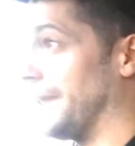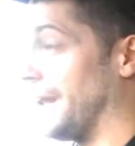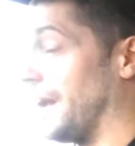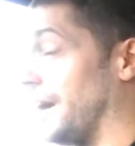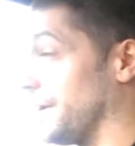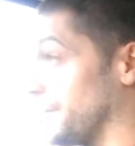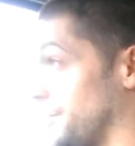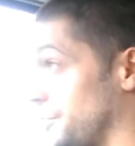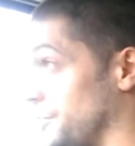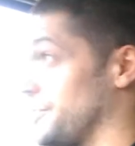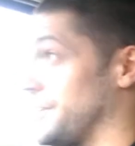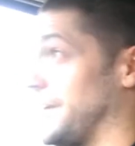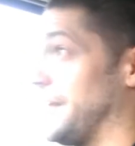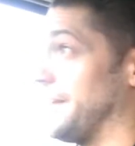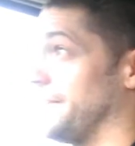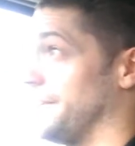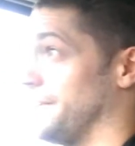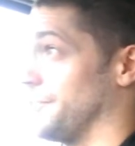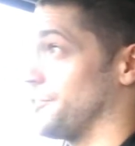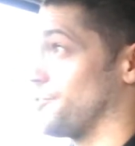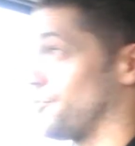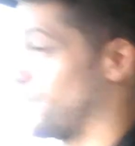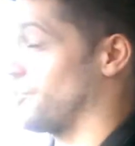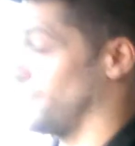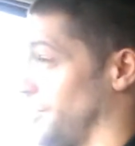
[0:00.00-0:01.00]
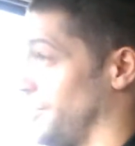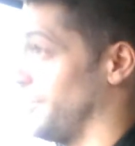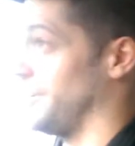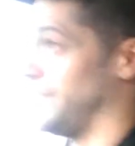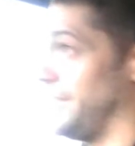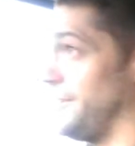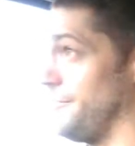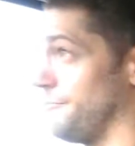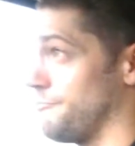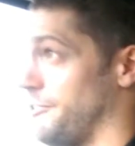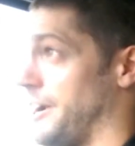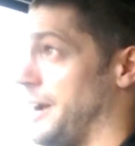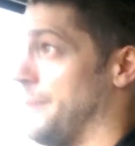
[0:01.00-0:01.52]
I could end this
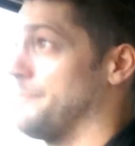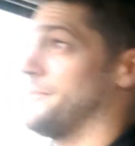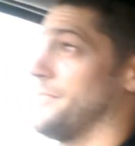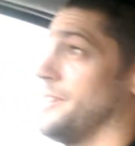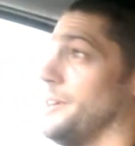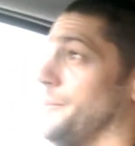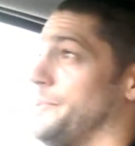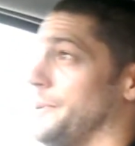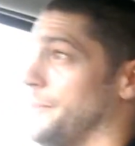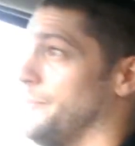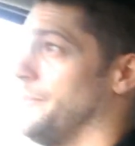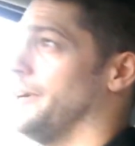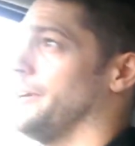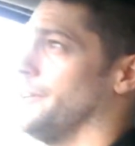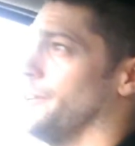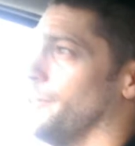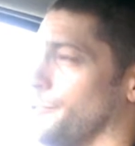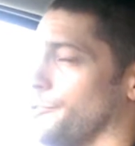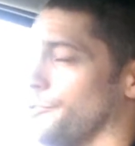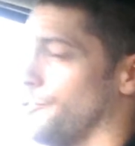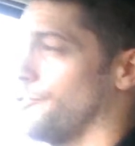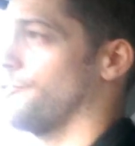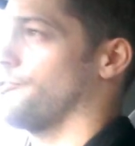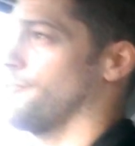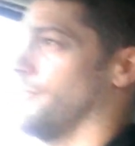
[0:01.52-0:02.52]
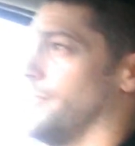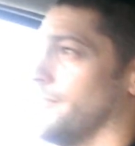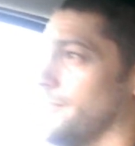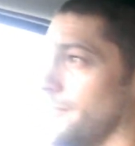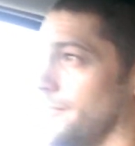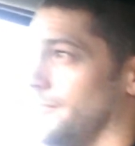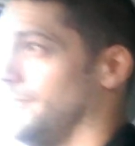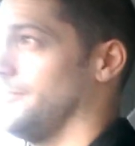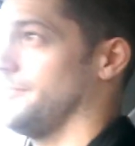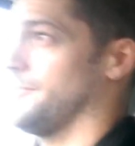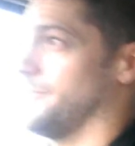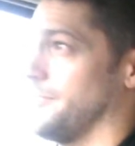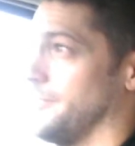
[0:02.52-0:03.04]
journey wrapped up in my own
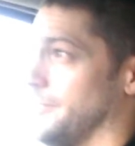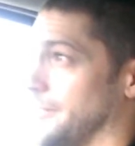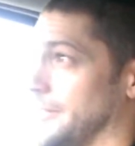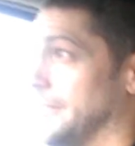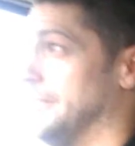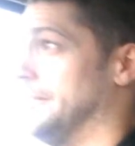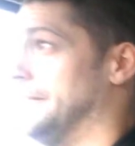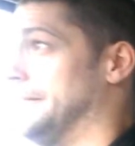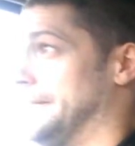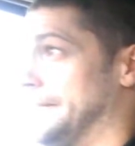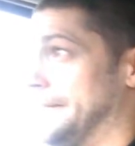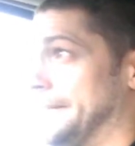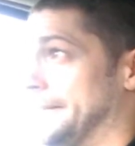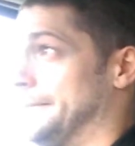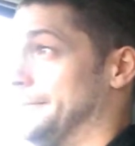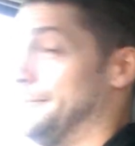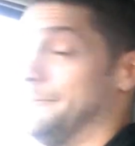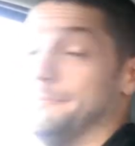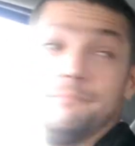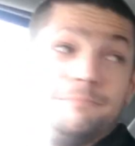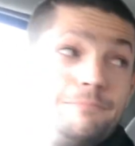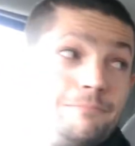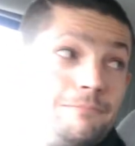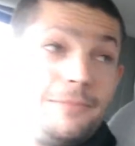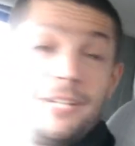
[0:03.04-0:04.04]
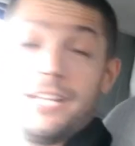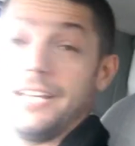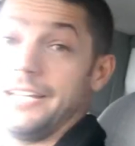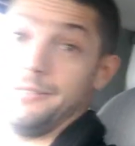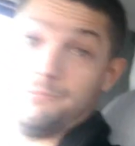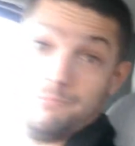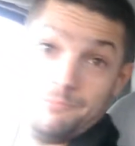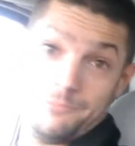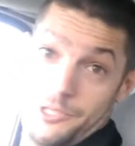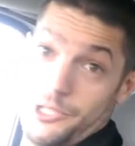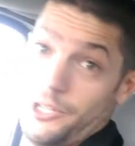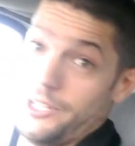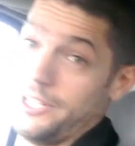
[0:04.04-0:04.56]
struggles, like
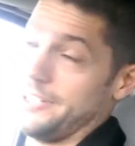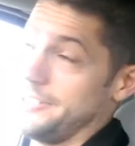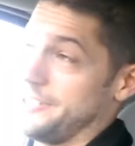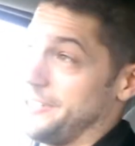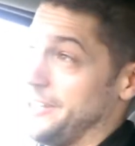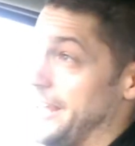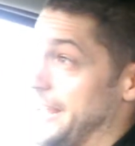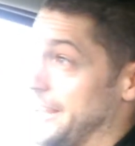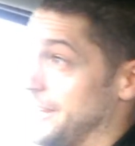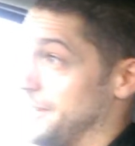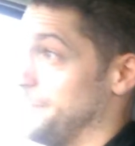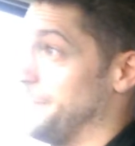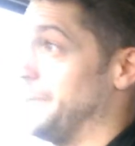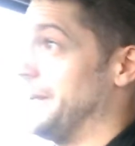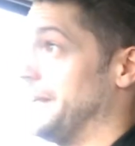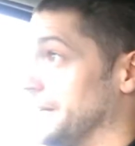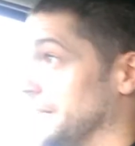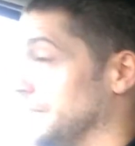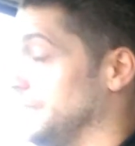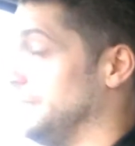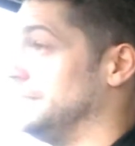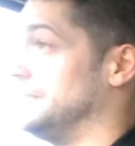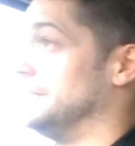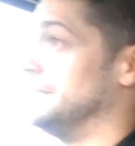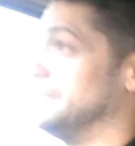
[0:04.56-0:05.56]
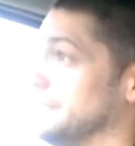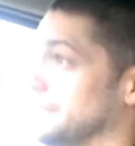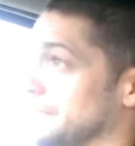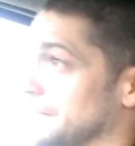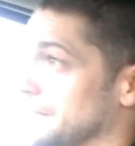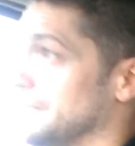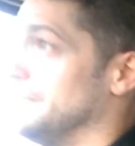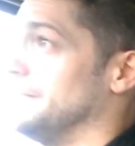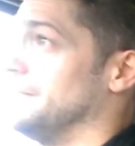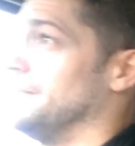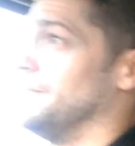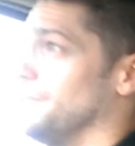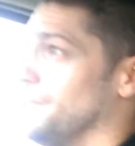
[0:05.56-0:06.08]
Colin's next meal,
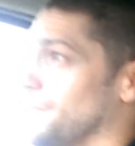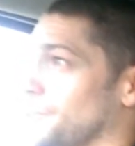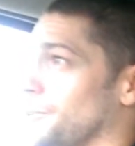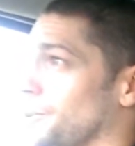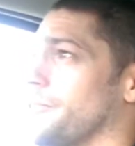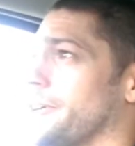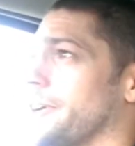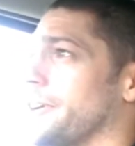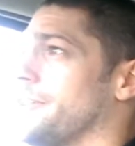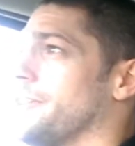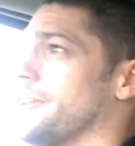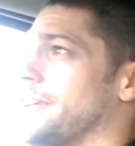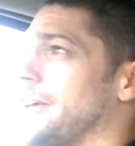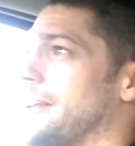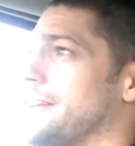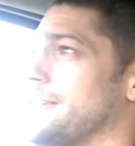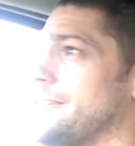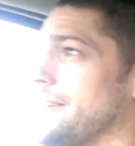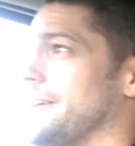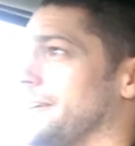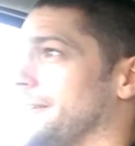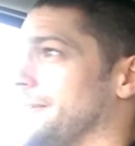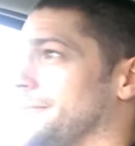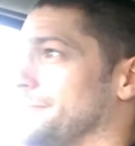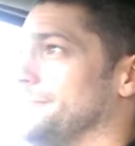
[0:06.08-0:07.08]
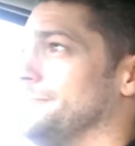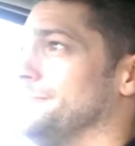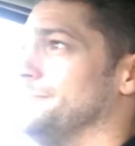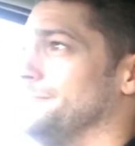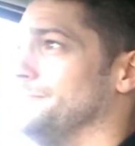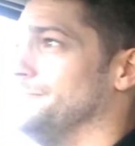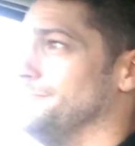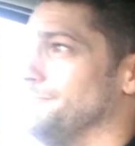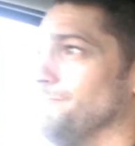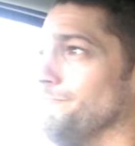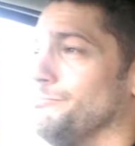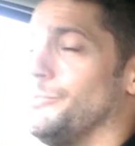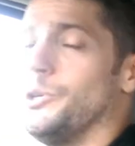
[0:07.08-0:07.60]
or I could end it
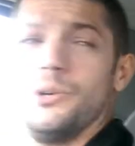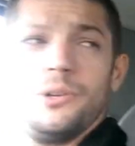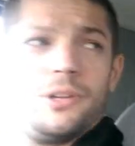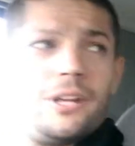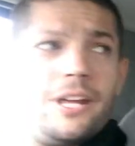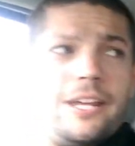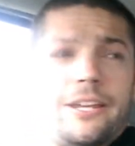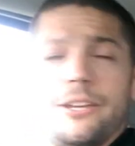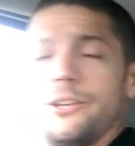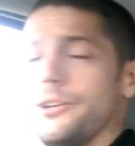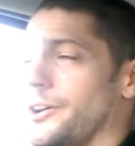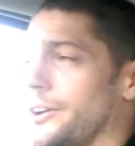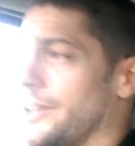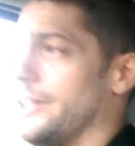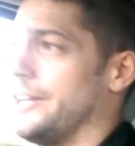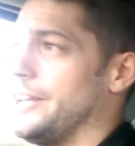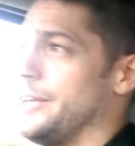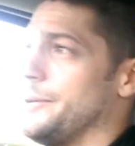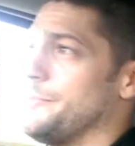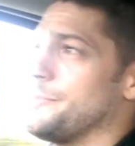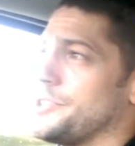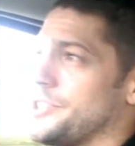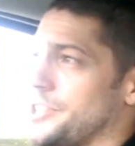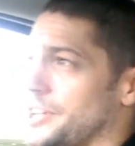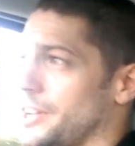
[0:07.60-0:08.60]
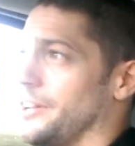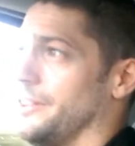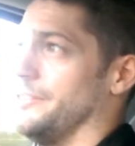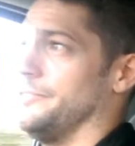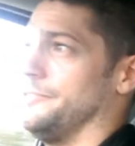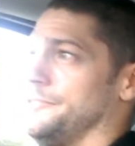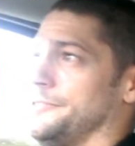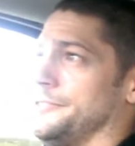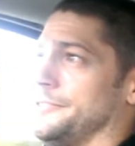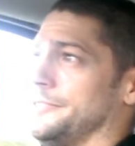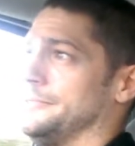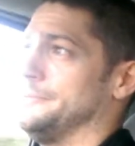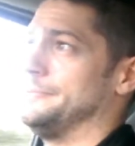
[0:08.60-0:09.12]
more like Colin
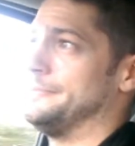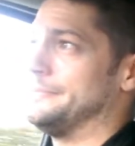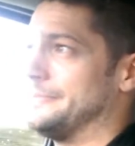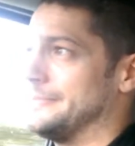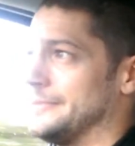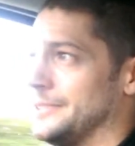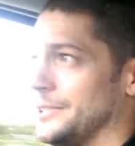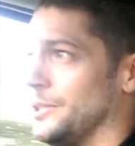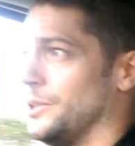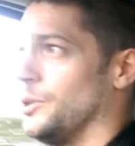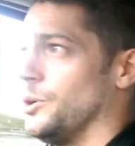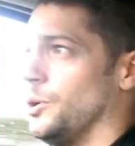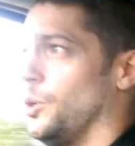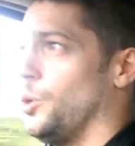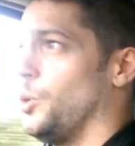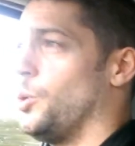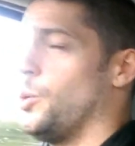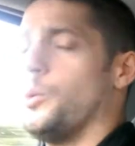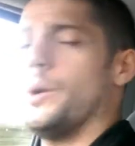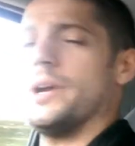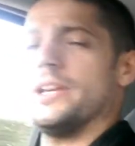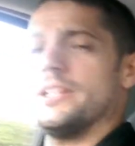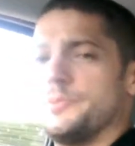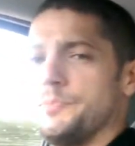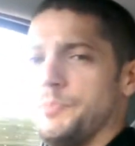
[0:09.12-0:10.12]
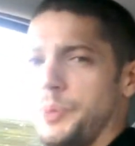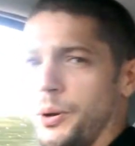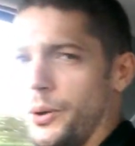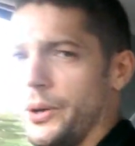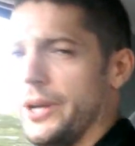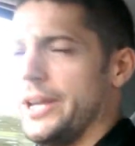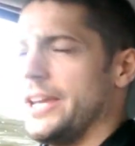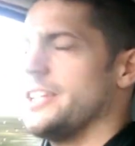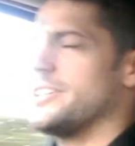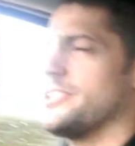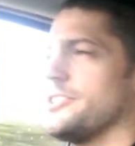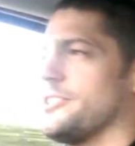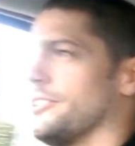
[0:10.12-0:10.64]
himself, always
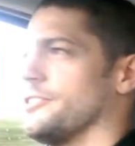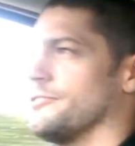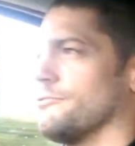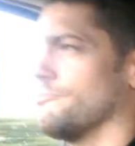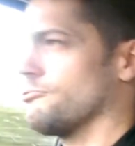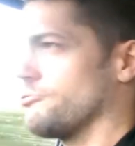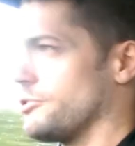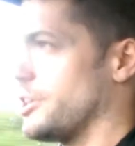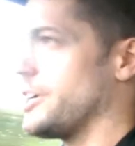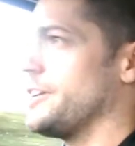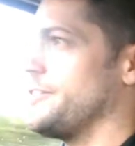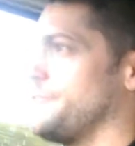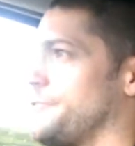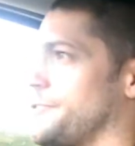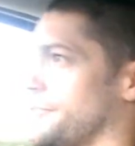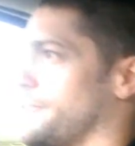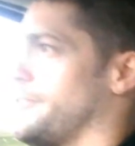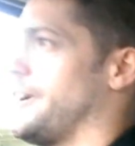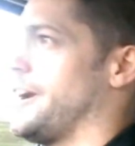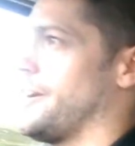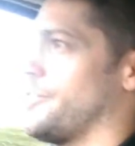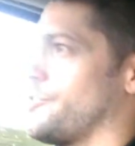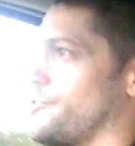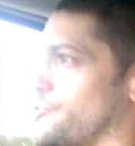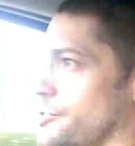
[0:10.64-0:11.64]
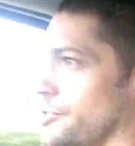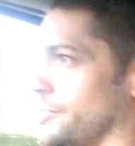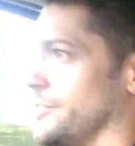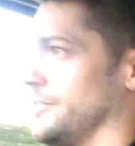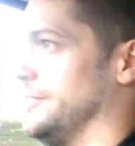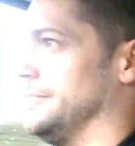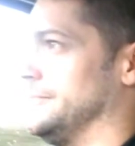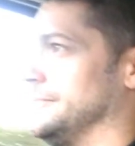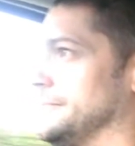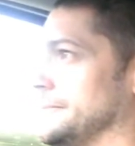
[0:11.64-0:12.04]
poised and ready for action.